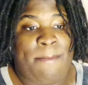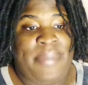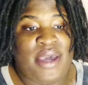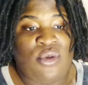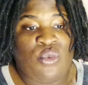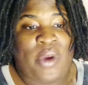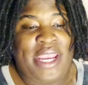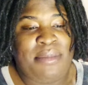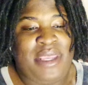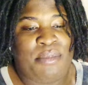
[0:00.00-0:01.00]
Bill
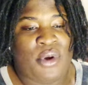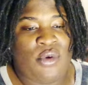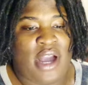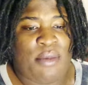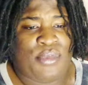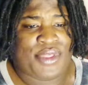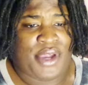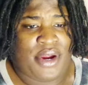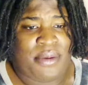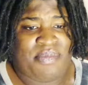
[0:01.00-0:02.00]
randomly broke up with
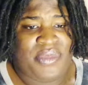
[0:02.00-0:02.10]
her.